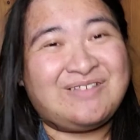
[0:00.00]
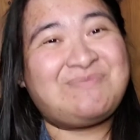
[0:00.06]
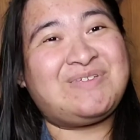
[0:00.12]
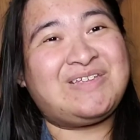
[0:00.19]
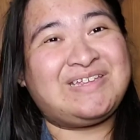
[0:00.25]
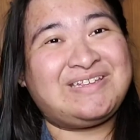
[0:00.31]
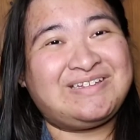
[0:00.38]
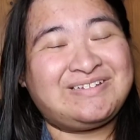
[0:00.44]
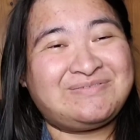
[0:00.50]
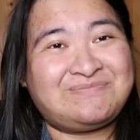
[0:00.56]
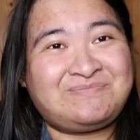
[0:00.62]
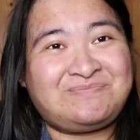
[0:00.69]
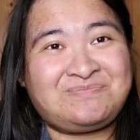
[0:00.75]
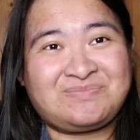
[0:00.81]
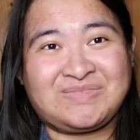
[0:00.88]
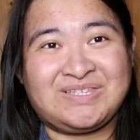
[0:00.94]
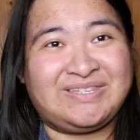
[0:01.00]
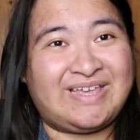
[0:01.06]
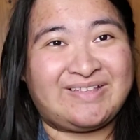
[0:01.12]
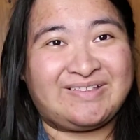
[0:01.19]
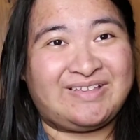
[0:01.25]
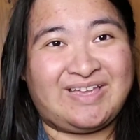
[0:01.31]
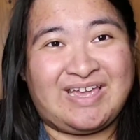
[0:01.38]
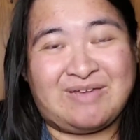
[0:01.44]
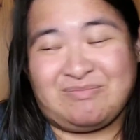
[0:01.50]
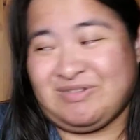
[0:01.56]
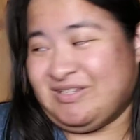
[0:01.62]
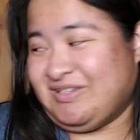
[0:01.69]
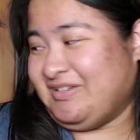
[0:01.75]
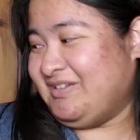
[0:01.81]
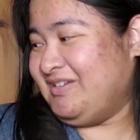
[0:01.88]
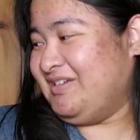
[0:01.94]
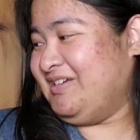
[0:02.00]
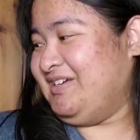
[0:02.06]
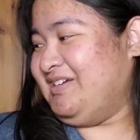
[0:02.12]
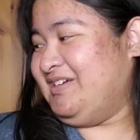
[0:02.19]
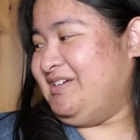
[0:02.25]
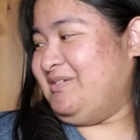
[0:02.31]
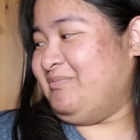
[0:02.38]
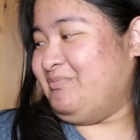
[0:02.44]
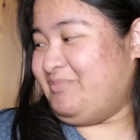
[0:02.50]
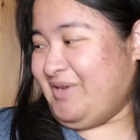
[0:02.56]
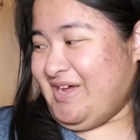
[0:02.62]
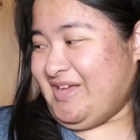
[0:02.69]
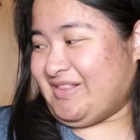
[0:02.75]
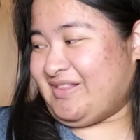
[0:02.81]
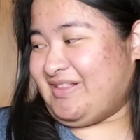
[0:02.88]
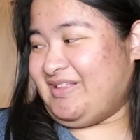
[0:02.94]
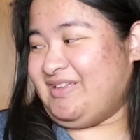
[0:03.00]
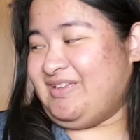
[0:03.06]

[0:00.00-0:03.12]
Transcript: to me, that's not happening. But